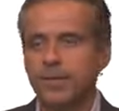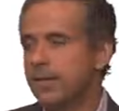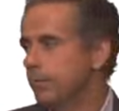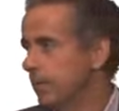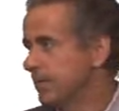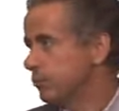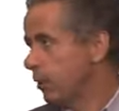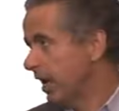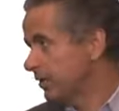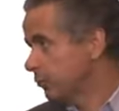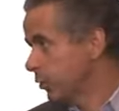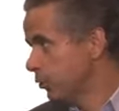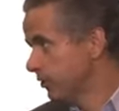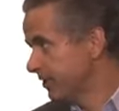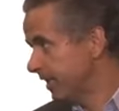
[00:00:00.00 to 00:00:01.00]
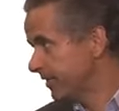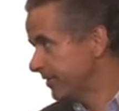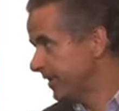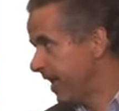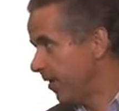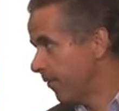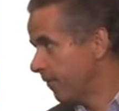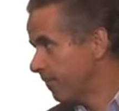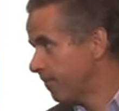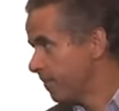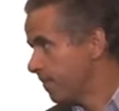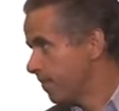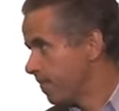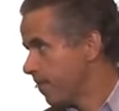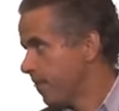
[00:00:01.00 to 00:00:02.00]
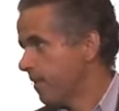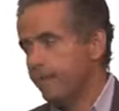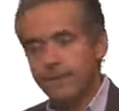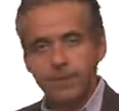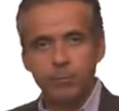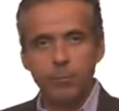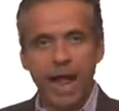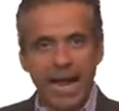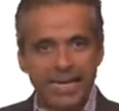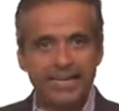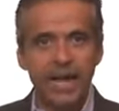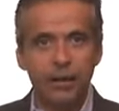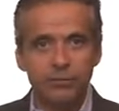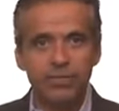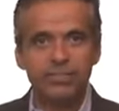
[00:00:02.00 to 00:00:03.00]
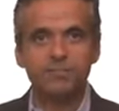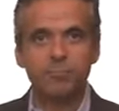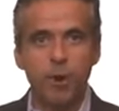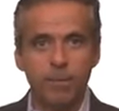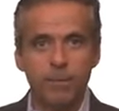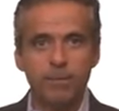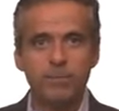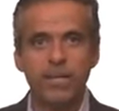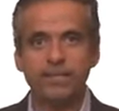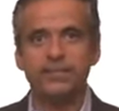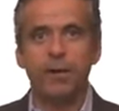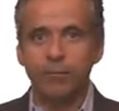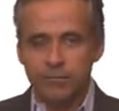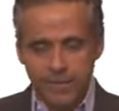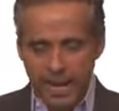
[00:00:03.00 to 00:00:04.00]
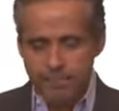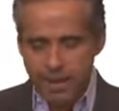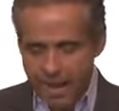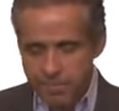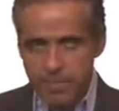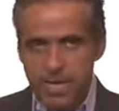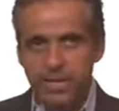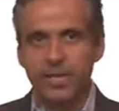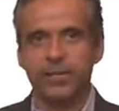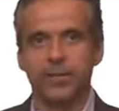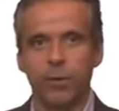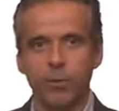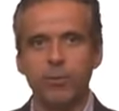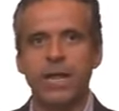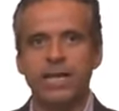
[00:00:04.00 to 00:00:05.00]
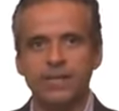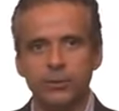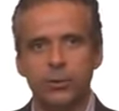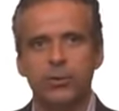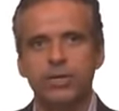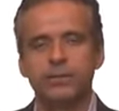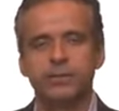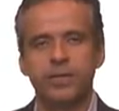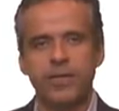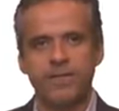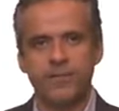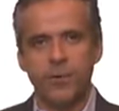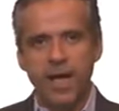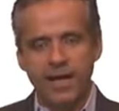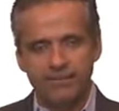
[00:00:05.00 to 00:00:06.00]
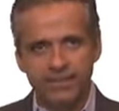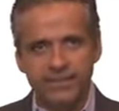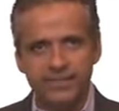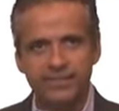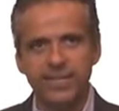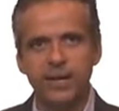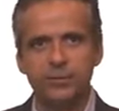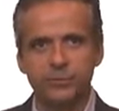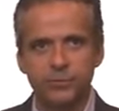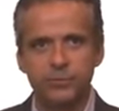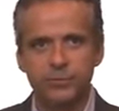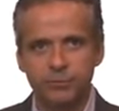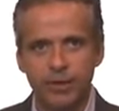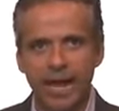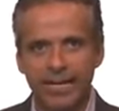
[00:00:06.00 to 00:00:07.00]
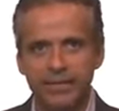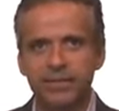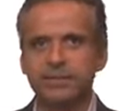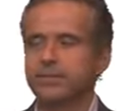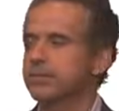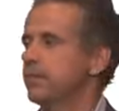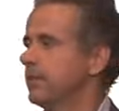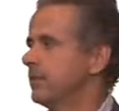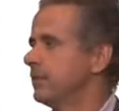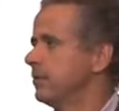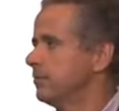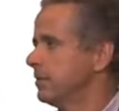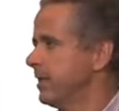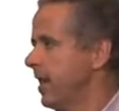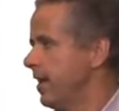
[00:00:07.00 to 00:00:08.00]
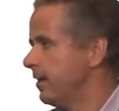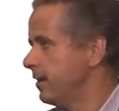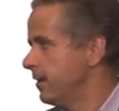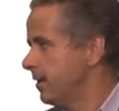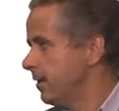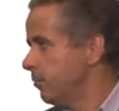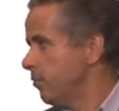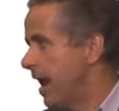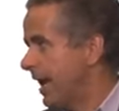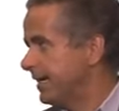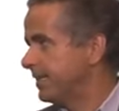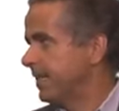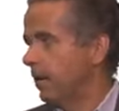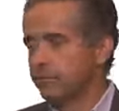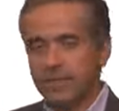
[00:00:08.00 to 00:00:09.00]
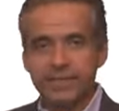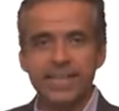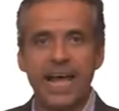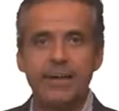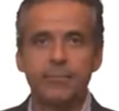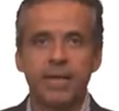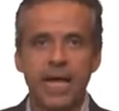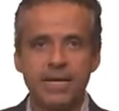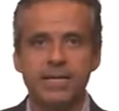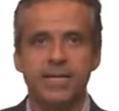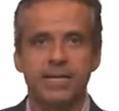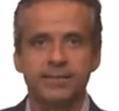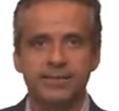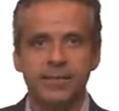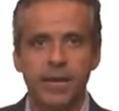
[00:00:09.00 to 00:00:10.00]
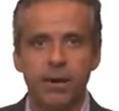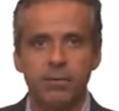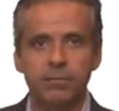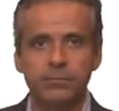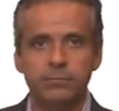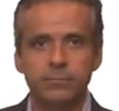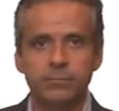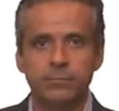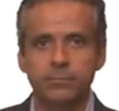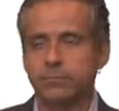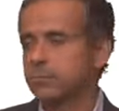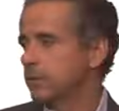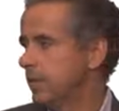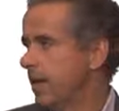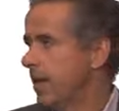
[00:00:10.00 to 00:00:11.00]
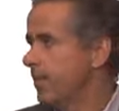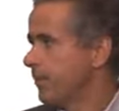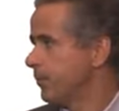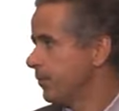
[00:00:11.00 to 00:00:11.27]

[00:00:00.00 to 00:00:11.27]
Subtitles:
But try to use Excel. Write down this problem in Excel. I mean it, you know, really do it. If you have Excel, try this, okay? Write down the timeline in Excel, okay?